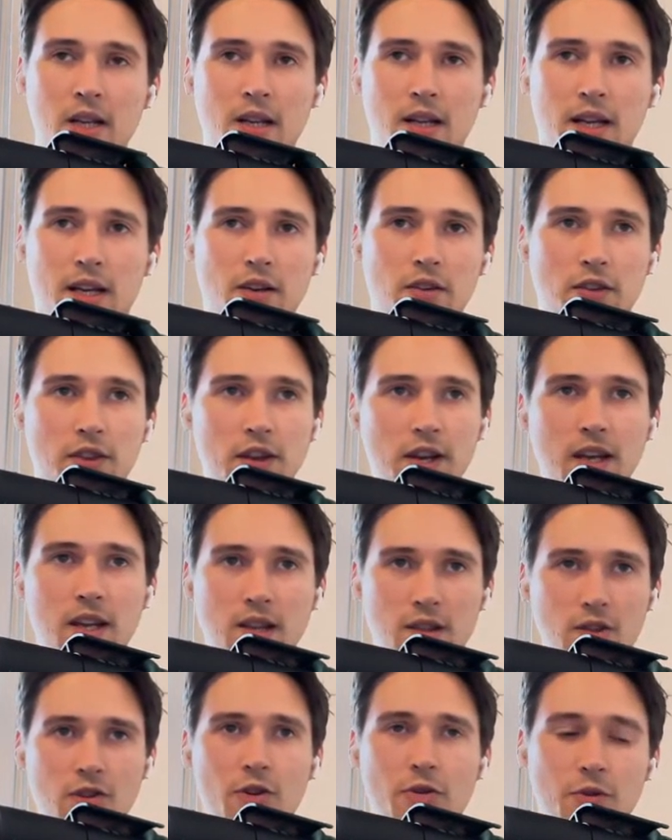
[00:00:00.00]
Like you think
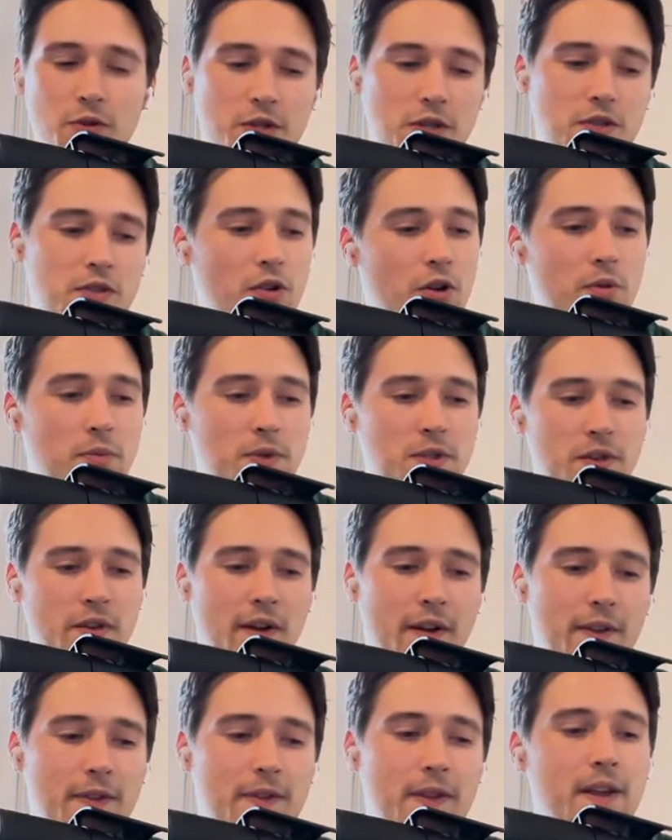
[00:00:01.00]
in those terms
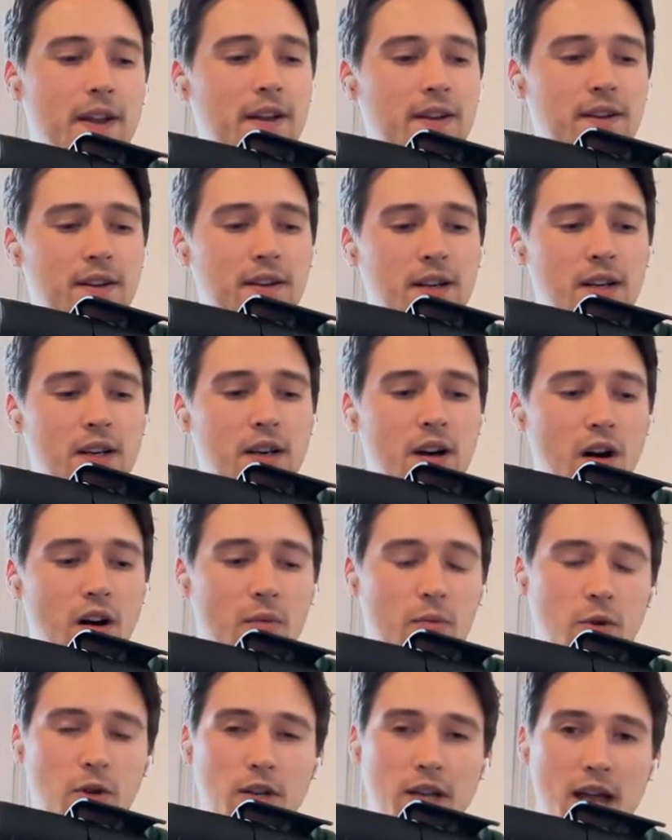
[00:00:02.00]
rather than
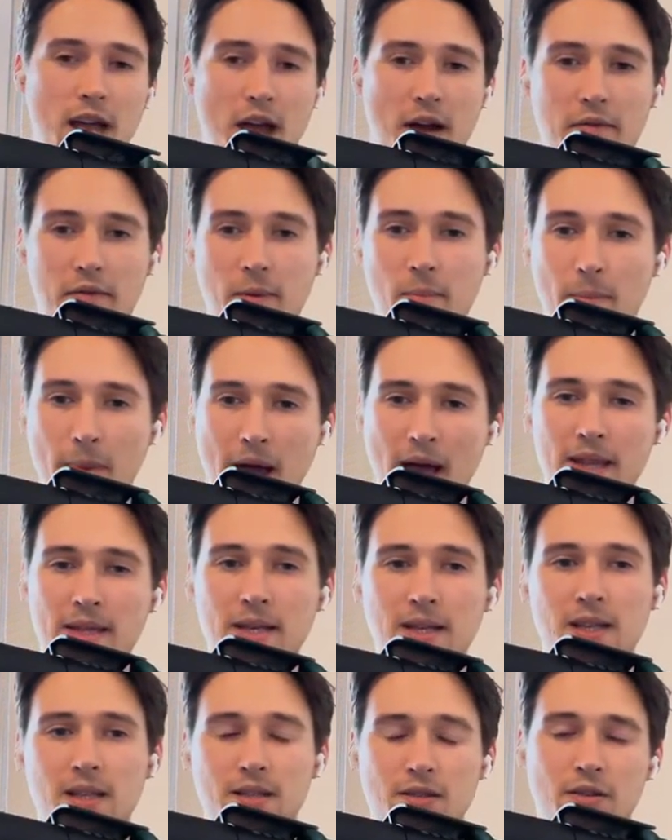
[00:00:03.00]
I'm gonna have a
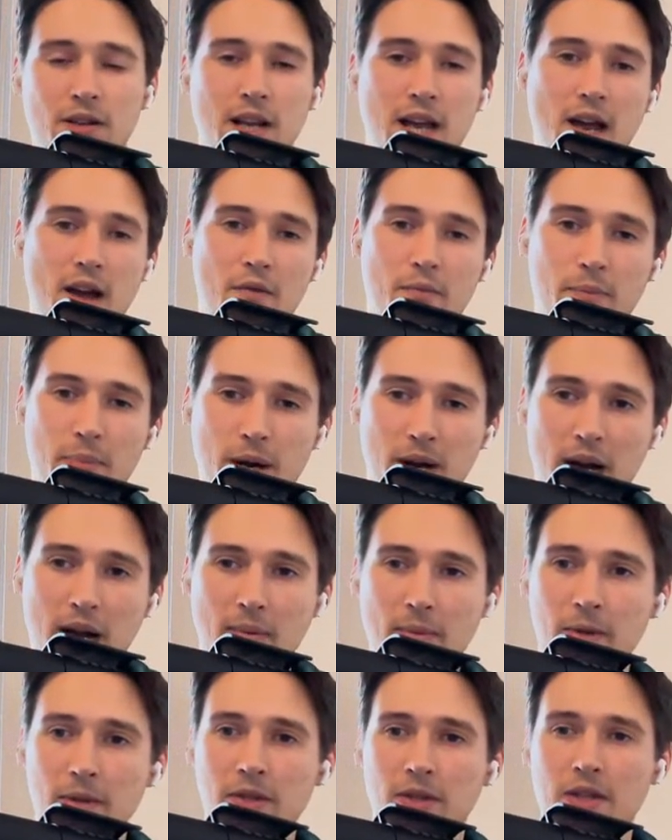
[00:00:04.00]
method that's gonna have
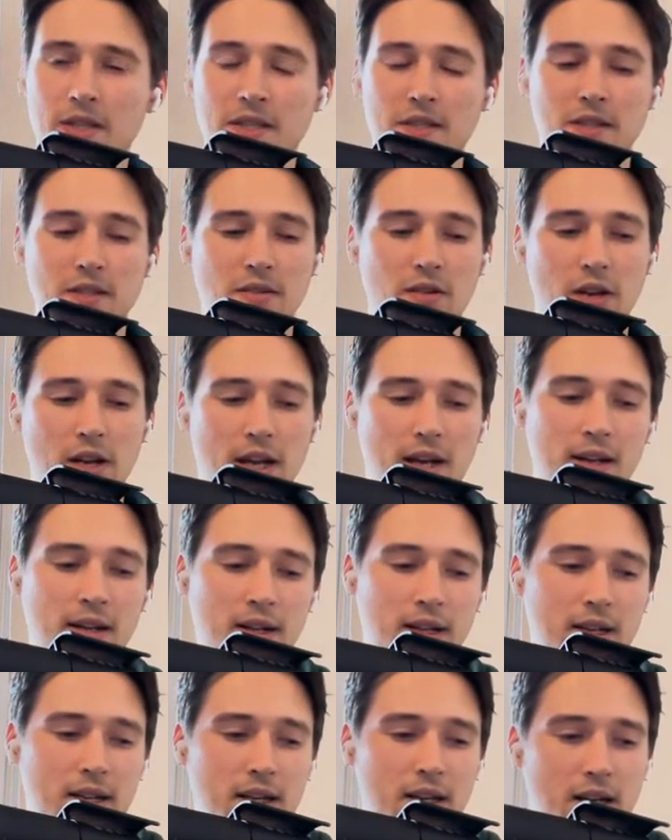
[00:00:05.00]
parameters, that's gonna
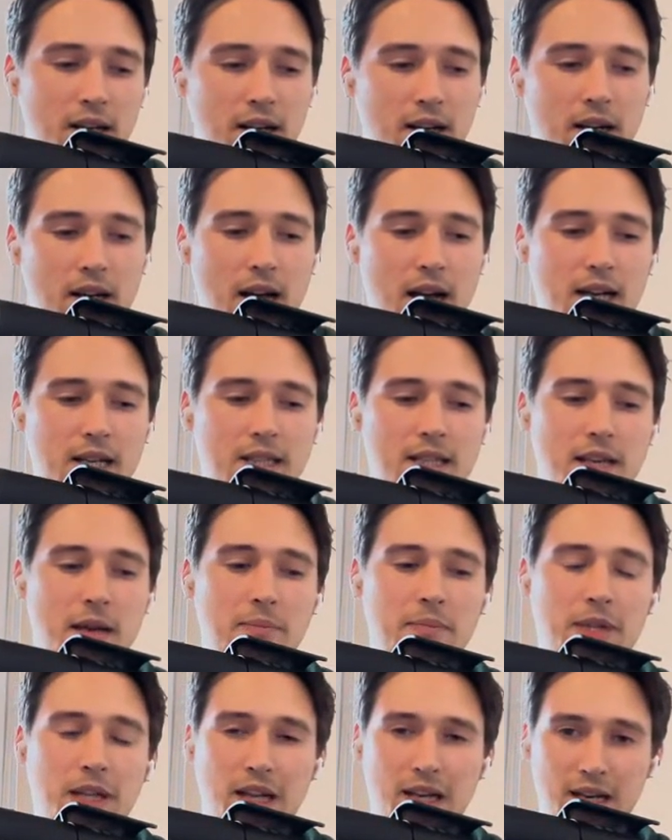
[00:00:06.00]
uh,
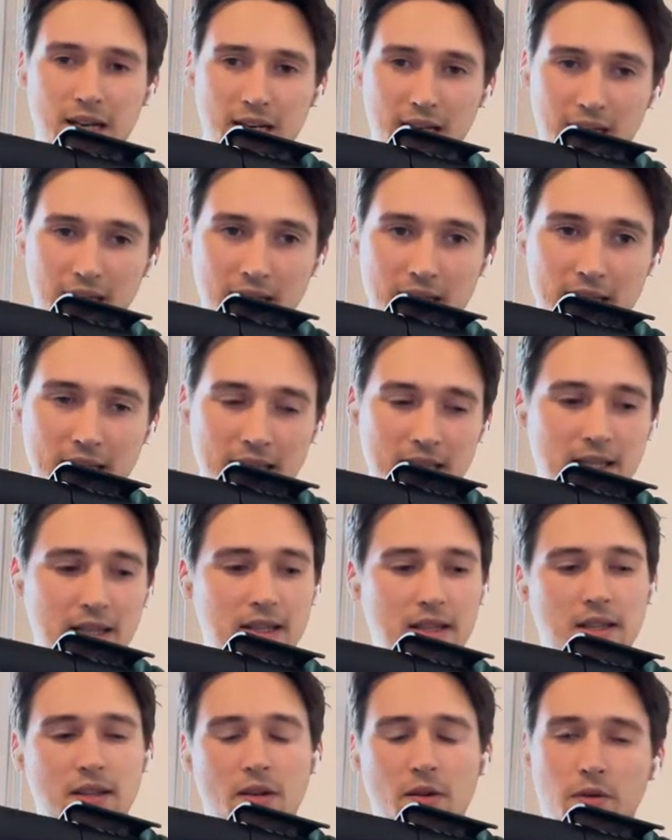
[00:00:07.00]
accept a list.
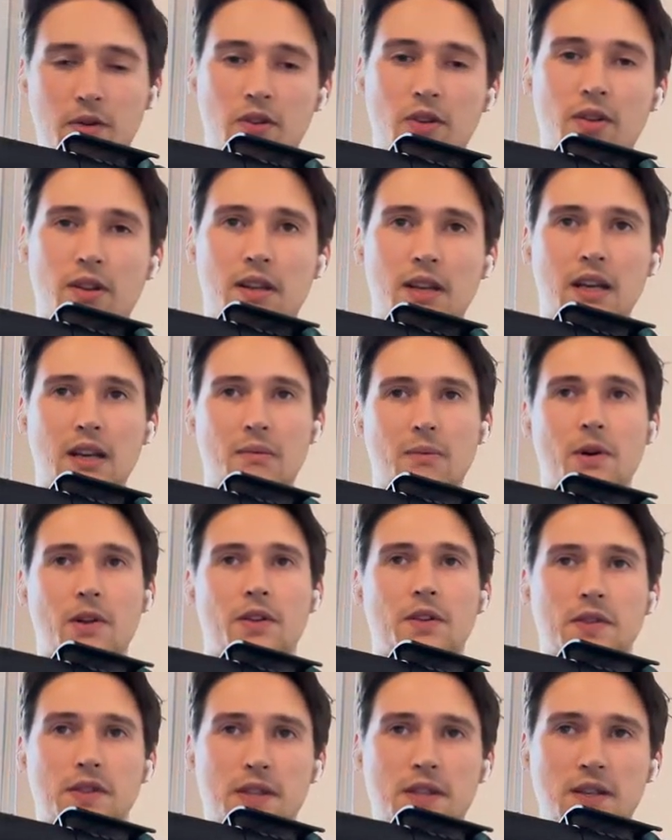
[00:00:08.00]
No, you don't think about
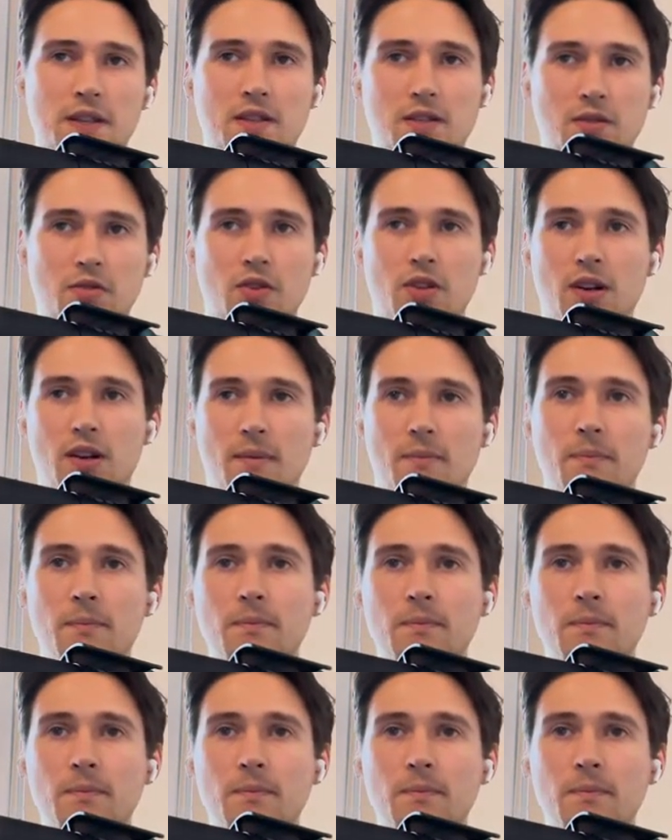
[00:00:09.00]
those things usually.